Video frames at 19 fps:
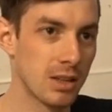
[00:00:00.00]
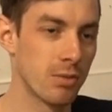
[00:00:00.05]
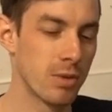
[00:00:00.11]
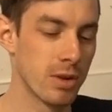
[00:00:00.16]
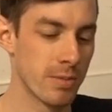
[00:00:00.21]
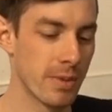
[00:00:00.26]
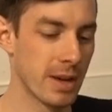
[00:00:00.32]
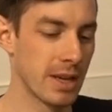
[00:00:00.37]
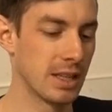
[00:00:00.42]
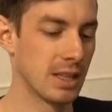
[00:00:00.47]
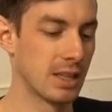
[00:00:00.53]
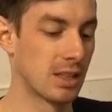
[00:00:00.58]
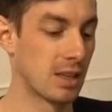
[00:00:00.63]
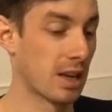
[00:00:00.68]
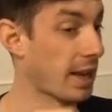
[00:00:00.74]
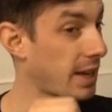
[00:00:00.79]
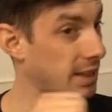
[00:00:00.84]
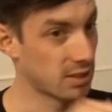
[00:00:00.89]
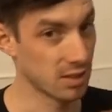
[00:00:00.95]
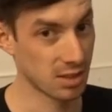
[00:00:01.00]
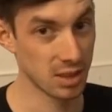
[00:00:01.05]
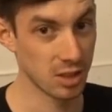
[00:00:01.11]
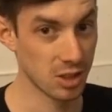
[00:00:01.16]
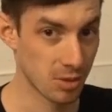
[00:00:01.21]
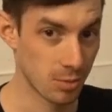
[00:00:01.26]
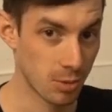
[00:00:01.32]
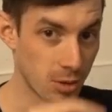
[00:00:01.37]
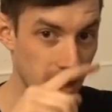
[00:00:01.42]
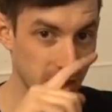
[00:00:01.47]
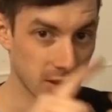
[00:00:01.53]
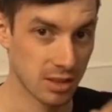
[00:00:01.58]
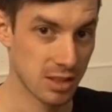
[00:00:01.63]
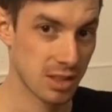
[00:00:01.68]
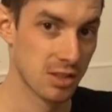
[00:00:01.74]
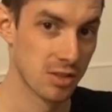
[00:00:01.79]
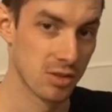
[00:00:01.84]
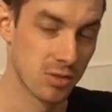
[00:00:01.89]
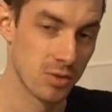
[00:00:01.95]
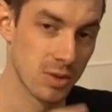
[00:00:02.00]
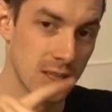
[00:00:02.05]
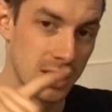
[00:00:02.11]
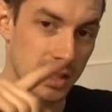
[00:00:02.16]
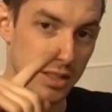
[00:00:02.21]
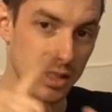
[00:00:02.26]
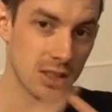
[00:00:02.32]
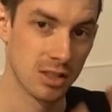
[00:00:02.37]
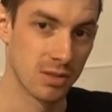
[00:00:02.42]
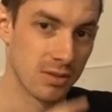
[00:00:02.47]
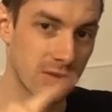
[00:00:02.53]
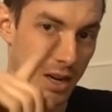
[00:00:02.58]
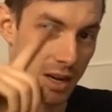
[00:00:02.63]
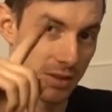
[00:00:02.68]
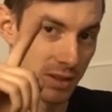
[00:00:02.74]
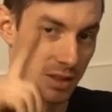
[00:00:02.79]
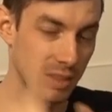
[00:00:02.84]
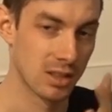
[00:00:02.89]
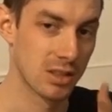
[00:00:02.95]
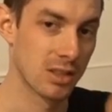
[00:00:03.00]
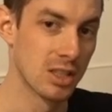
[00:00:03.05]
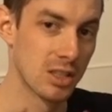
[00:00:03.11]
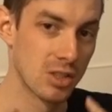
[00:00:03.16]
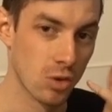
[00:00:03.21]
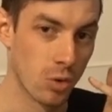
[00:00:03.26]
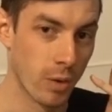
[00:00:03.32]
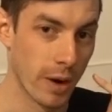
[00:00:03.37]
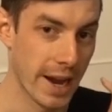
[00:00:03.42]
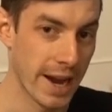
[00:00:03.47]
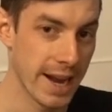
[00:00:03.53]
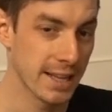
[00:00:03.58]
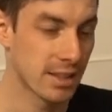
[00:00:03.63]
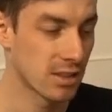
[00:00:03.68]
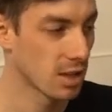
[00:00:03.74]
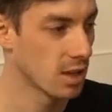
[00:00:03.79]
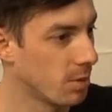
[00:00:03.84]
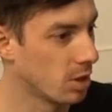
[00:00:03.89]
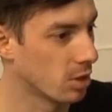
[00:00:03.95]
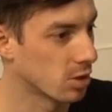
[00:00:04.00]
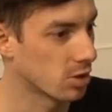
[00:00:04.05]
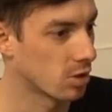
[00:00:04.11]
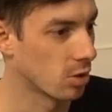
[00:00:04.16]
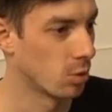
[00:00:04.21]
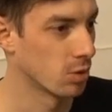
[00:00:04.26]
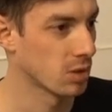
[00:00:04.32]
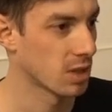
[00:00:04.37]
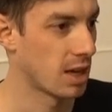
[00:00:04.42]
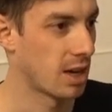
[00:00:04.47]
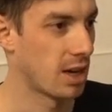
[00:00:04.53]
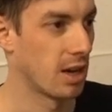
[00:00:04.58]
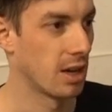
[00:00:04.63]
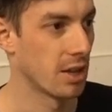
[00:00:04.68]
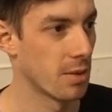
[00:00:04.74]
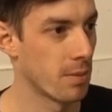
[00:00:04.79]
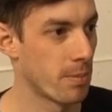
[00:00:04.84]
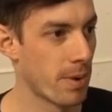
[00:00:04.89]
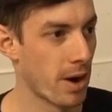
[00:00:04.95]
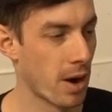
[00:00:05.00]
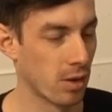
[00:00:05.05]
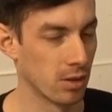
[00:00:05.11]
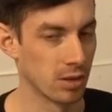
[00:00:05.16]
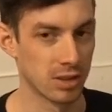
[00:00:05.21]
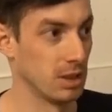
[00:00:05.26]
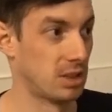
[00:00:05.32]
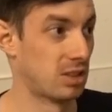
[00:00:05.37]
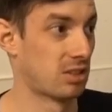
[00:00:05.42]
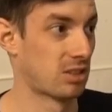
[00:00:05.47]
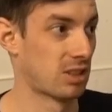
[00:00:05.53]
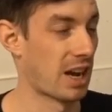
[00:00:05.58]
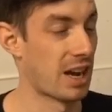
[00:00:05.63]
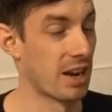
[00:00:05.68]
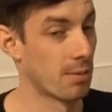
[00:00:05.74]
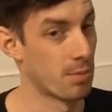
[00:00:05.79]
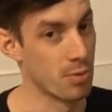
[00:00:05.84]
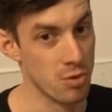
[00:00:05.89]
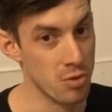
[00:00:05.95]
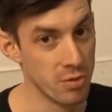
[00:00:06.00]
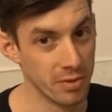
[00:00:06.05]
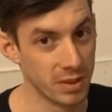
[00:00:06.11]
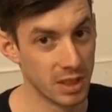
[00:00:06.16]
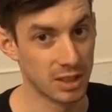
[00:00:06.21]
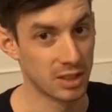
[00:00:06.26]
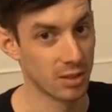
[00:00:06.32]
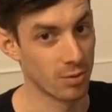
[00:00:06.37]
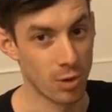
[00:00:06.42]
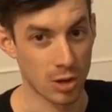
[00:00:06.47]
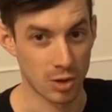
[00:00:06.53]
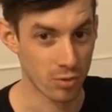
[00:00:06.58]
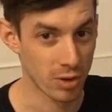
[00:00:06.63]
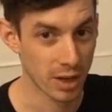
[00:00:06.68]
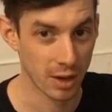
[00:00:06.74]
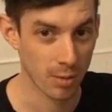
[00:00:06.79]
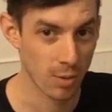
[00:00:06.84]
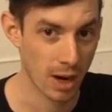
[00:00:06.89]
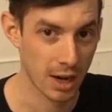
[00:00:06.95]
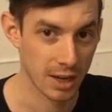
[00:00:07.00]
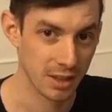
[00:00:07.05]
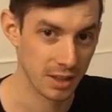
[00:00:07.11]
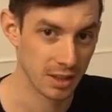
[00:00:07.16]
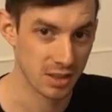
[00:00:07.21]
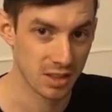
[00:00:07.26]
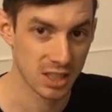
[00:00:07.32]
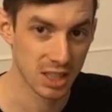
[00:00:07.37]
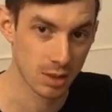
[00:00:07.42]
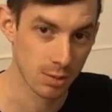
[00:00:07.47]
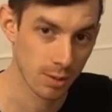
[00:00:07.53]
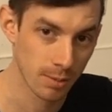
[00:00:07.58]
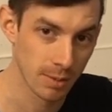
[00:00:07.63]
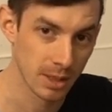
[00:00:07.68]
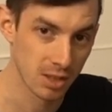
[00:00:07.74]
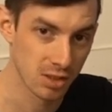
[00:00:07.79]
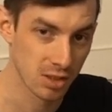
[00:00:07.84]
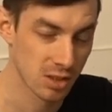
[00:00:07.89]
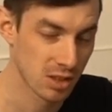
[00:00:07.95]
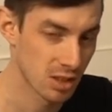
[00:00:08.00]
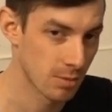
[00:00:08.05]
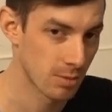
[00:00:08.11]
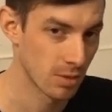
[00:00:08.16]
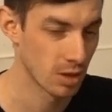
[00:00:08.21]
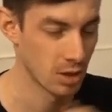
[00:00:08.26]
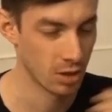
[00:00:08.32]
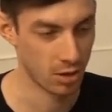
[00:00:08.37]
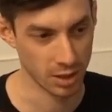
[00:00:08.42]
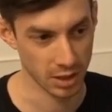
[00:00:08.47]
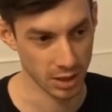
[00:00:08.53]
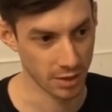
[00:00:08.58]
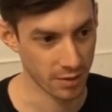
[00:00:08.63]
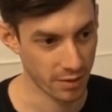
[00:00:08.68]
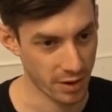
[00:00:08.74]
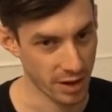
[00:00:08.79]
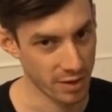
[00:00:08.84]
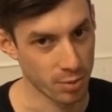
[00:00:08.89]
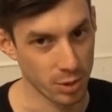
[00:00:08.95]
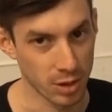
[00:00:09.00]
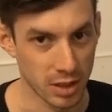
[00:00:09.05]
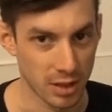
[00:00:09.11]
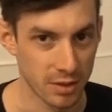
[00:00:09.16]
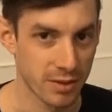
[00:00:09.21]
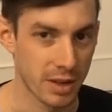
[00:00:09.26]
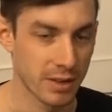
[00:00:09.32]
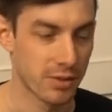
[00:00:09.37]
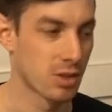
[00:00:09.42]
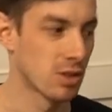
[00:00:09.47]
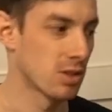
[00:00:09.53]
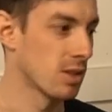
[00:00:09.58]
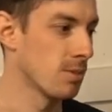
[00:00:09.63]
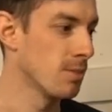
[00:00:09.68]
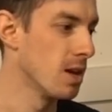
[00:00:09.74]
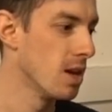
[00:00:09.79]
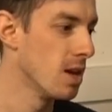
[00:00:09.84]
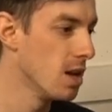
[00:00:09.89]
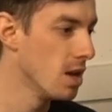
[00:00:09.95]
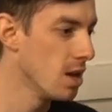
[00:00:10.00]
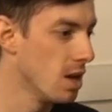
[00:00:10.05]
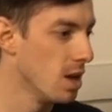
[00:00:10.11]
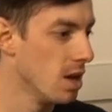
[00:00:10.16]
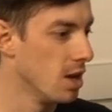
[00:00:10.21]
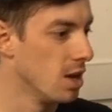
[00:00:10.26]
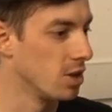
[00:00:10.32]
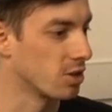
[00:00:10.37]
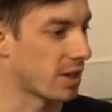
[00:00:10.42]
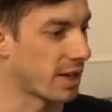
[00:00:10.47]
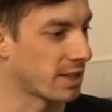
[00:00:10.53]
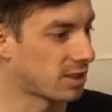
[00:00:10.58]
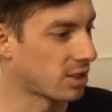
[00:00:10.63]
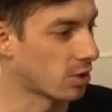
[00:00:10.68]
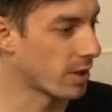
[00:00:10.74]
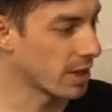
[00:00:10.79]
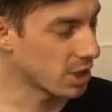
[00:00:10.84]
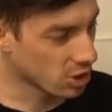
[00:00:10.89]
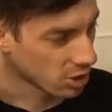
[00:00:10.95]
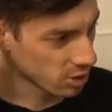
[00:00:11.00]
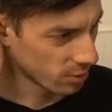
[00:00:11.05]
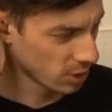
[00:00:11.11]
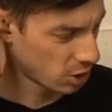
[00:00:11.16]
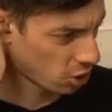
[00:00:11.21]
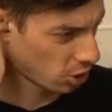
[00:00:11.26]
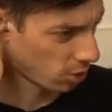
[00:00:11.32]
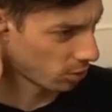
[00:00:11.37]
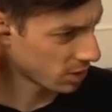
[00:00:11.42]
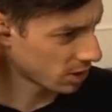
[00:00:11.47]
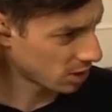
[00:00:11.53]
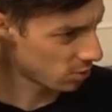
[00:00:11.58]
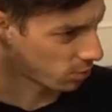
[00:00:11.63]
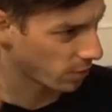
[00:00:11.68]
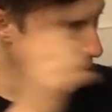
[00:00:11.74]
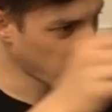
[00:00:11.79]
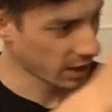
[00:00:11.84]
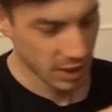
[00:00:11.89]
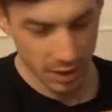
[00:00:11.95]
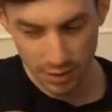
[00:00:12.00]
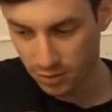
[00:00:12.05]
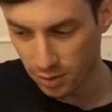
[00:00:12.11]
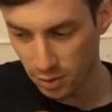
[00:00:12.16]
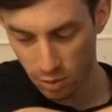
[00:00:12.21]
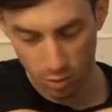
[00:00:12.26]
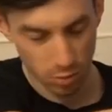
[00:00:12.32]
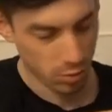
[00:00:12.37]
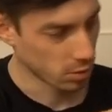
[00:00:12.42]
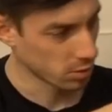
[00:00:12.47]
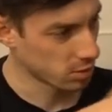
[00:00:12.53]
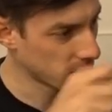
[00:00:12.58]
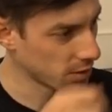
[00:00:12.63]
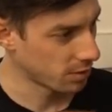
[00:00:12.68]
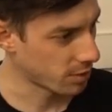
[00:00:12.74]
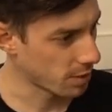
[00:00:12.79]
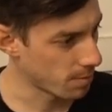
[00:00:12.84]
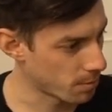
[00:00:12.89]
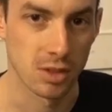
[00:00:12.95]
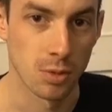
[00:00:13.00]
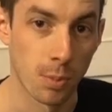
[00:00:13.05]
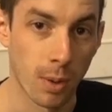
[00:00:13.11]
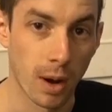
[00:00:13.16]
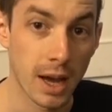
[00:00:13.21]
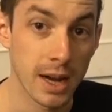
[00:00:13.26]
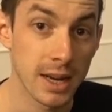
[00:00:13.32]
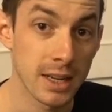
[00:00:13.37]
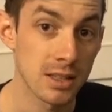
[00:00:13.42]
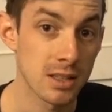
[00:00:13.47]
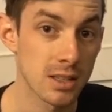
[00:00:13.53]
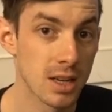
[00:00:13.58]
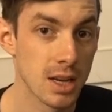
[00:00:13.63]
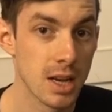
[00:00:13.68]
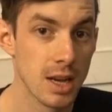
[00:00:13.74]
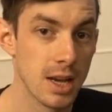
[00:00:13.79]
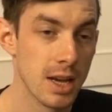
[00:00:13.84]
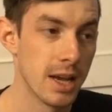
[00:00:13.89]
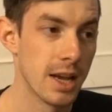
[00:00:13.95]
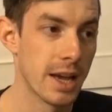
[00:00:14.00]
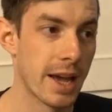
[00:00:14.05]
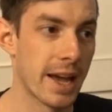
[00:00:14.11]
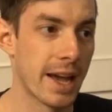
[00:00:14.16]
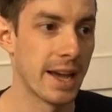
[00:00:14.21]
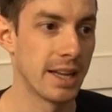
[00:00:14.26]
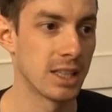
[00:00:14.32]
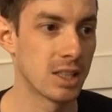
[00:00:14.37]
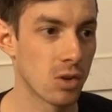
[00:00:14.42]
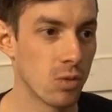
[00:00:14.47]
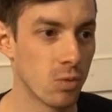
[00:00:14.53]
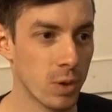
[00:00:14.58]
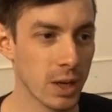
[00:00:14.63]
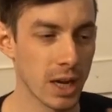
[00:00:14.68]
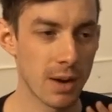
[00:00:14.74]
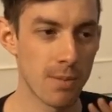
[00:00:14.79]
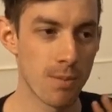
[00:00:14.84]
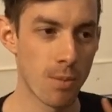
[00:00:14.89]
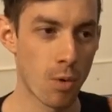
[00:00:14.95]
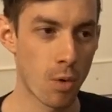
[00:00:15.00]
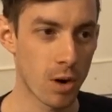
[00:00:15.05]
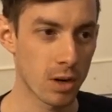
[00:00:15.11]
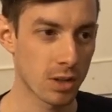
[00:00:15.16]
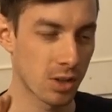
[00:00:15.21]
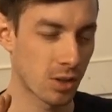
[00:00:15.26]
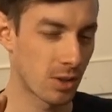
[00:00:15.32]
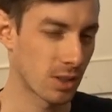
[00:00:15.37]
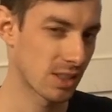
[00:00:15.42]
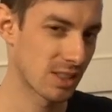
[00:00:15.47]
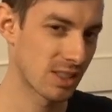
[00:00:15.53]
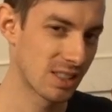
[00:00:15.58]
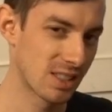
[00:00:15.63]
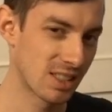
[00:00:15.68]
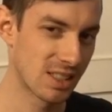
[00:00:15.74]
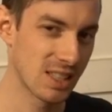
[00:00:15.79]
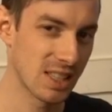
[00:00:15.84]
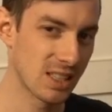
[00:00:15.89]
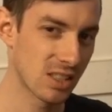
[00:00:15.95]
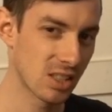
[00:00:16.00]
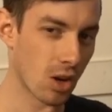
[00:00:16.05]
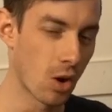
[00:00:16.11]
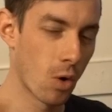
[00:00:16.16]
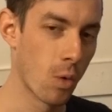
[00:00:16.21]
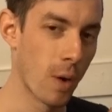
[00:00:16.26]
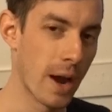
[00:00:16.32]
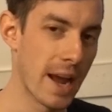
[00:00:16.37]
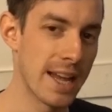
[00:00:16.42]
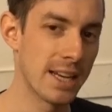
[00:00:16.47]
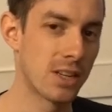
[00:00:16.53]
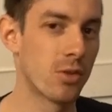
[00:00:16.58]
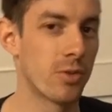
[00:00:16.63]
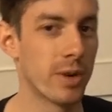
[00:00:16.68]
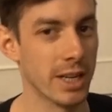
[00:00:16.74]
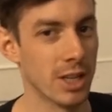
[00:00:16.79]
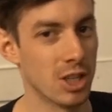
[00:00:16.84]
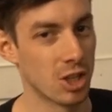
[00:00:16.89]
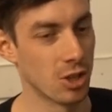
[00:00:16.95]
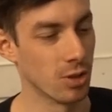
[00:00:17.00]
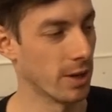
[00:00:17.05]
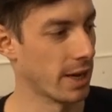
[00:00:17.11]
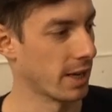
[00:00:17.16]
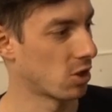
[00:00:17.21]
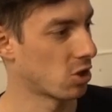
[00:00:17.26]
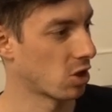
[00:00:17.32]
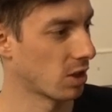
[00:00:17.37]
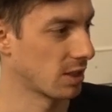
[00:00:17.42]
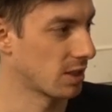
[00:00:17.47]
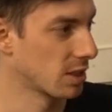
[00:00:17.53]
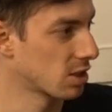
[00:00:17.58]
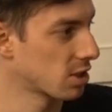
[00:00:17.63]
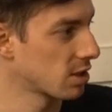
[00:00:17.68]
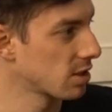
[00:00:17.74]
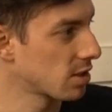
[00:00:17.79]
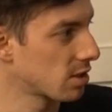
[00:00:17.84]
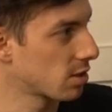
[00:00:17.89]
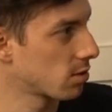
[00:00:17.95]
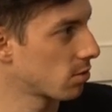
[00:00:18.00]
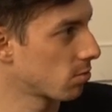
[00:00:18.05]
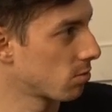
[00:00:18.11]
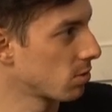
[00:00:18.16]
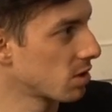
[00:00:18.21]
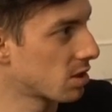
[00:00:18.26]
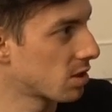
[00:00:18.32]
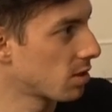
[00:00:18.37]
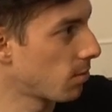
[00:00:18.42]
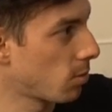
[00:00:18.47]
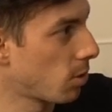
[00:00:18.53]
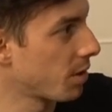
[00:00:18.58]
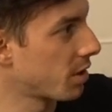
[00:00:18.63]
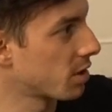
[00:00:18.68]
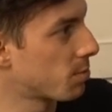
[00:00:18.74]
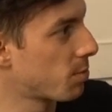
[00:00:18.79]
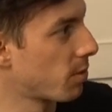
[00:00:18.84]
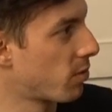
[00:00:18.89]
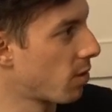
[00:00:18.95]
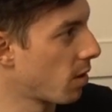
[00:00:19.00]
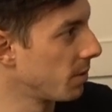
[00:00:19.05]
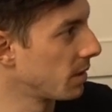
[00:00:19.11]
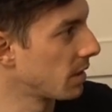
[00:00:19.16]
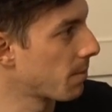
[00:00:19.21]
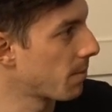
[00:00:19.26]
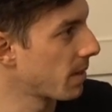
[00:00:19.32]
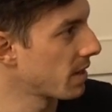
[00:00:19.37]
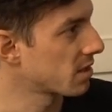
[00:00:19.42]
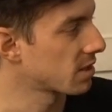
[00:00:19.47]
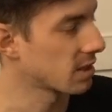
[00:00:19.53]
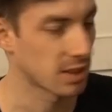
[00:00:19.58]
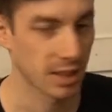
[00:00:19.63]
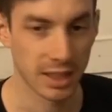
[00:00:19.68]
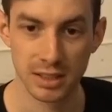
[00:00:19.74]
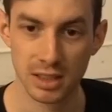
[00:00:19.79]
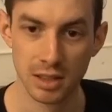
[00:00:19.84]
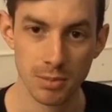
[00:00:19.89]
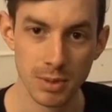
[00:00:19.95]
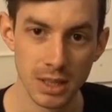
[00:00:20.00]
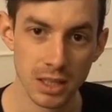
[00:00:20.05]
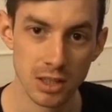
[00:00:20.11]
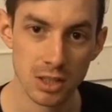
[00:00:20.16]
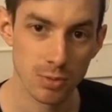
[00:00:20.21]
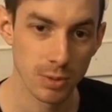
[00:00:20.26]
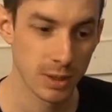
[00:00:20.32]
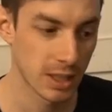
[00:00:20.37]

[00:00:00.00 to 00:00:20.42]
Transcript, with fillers: We made it like the six oh one, like the six oh three, the six oh five, and the six oh eight, because those are the barrels. It's kind of proven that they work really well in the six millimeter system or in the five point nine five system. So that's the ratios we chose as well here for all those different suppliers. And we are more towards the six oh eight ratio actually. This is this is the one that's performing the best at ninety meters.